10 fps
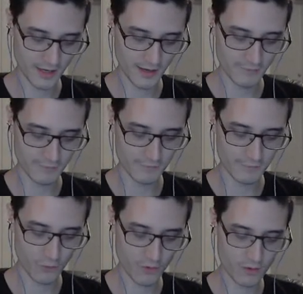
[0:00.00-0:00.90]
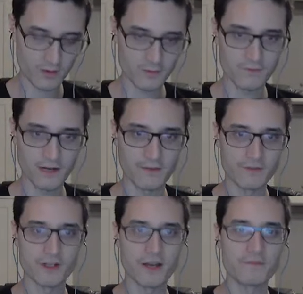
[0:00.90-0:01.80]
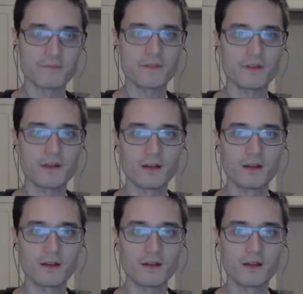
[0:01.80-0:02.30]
have 4 of 5 gems.